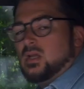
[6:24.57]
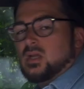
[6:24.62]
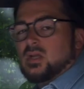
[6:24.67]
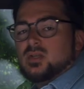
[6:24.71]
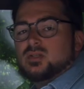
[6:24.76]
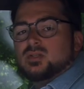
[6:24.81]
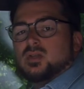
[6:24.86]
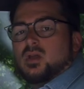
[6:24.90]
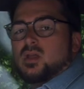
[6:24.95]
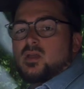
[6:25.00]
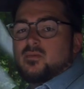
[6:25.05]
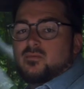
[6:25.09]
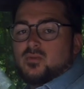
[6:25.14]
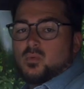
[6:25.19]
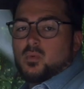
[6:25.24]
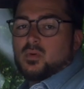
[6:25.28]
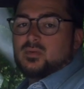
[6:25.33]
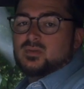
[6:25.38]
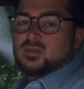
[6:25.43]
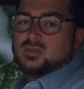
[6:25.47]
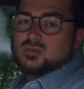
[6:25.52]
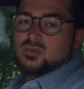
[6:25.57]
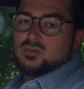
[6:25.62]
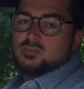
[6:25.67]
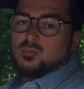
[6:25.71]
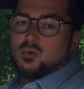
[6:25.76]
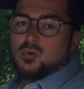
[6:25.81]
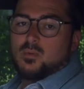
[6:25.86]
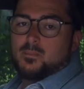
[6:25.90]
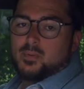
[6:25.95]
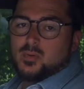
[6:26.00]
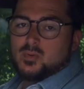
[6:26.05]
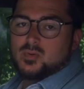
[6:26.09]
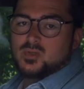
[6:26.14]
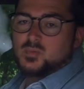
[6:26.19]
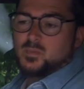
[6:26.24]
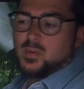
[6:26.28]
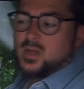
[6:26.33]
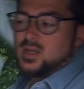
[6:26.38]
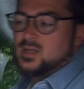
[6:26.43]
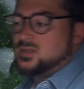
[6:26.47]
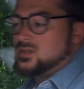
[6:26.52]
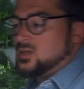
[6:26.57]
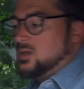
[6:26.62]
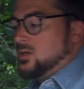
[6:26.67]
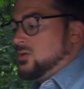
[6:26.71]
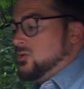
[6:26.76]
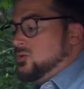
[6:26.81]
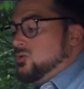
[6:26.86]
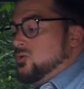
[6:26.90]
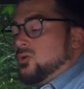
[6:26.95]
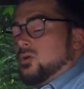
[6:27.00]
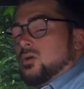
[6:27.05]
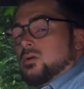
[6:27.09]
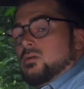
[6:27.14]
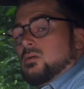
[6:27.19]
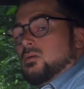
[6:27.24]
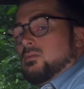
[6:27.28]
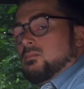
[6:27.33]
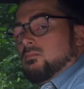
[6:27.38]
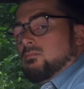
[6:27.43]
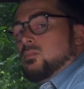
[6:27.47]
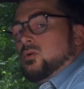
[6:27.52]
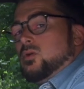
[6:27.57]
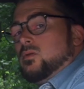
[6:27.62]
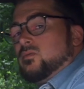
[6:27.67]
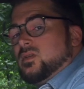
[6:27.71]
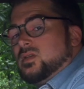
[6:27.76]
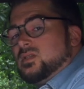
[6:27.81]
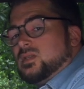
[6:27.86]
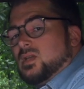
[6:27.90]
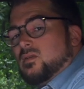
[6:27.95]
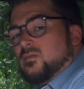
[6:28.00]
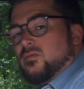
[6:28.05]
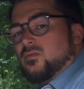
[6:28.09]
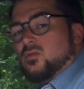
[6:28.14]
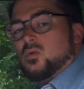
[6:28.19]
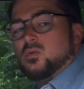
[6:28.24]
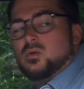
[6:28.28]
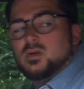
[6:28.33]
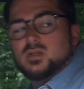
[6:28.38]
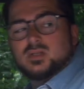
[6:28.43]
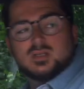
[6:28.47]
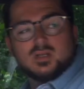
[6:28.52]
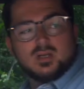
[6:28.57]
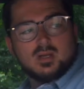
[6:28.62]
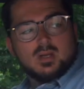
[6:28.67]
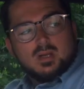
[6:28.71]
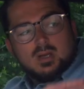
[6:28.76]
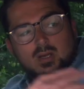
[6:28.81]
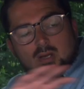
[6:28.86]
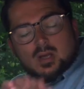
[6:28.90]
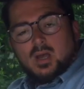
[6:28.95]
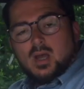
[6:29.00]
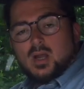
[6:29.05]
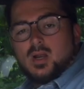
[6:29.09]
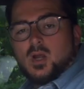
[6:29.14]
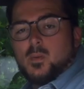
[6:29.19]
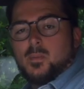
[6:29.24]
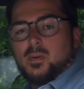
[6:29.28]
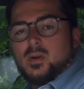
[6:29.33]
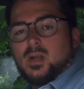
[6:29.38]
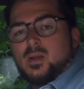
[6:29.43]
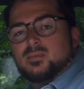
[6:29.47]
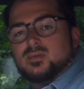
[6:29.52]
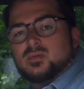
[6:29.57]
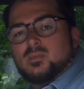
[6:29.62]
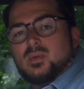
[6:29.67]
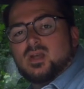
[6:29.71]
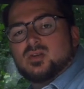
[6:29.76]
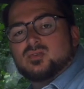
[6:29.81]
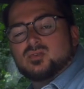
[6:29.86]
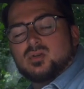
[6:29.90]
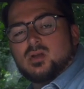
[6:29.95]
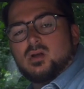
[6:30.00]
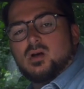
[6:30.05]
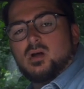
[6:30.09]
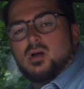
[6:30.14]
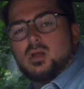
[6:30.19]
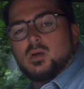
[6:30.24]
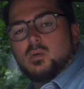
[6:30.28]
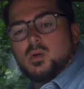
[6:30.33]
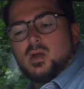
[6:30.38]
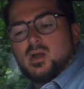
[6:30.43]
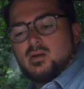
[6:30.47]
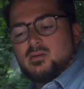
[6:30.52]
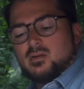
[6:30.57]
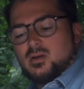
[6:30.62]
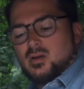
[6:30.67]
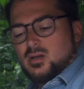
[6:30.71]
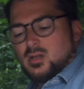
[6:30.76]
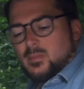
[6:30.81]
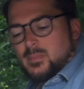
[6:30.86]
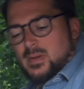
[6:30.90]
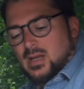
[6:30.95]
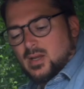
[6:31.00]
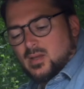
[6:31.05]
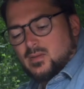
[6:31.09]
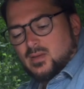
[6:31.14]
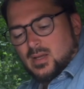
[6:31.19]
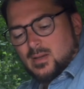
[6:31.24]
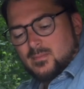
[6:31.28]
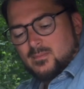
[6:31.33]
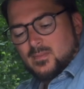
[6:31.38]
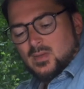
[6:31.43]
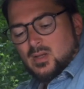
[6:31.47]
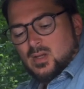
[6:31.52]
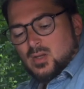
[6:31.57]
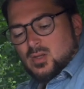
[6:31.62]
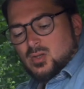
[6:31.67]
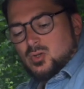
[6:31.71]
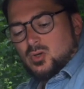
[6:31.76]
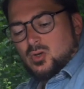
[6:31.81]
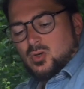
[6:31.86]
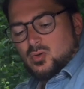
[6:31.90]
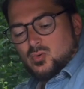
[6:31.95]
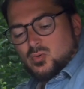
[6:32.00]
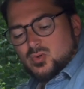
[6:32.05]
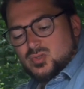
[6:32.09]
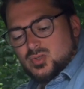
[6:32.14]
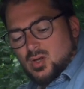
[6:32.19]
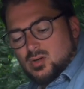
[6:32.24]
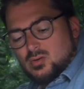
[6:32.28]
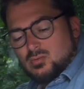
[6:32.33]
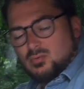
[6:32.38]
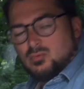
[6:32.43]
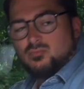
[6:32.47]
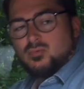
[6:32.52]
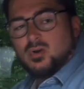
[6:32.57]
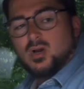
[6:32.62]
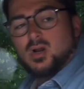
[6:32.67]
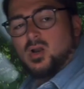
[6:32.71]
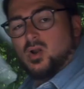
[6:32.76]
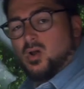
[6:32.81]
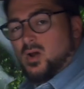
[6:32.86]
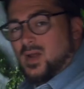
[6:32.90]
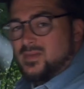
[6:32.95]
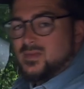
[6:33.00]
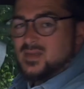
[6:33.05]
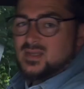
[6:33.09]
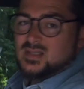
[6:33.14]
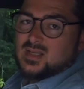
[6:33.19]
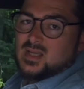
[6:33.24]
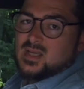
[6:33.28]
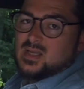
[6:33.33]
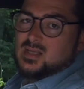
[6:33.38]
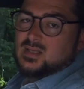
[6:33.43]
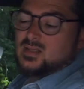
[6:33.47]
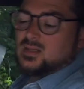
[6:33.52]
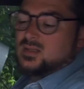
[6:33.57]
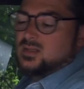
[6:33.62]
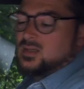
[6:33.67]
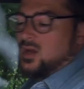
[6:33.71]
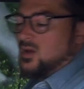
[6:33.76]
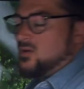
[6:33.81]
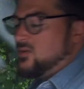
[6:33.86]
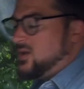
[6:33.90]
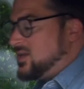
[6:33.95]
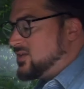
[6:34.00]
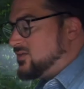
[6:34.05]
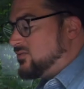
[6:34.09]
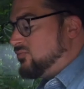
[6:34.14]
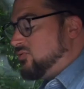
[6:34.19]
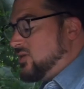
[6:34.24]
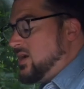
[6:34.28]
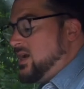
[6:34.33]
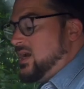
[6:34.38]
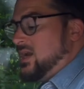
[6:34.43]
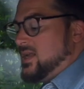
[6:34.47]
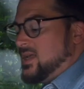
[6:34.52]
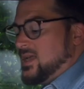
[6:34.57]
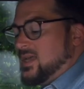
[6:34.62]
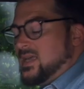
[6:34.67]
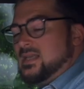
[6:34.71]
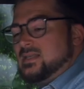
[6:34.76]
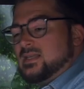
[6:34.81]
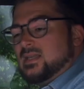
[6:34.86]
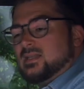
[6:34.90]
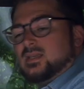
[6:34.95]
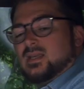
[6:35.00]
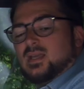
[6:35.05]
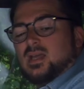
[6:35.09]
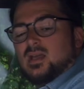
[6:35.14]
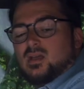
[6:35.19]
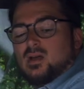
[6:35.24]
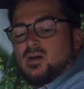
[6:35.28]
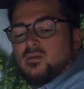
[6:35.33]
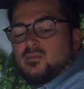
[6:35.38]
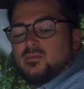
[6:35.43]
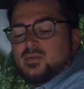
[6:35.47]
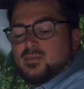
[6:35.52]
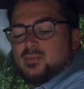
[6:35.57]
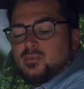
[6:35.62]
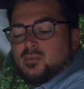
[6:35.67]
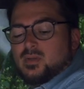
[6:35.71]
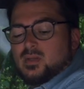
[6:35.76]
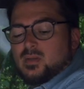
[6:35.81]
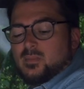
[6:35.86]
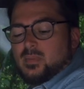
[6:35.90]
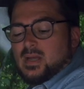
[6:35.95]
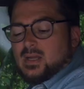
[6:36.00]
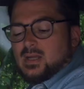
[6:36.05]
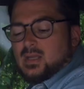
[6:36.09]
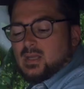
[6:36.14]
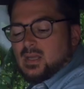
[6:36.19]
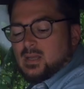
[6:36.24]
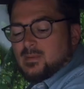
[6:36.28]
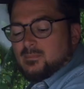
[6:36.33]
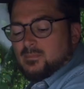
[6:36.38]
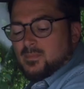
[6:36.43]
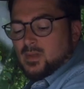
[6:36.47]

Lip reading: So if you wanted some more boot space, you can move the seat forwards and open up some extra cargo area at the back there. You can also recline the seats, so it's really easy to get comfortable in the back here.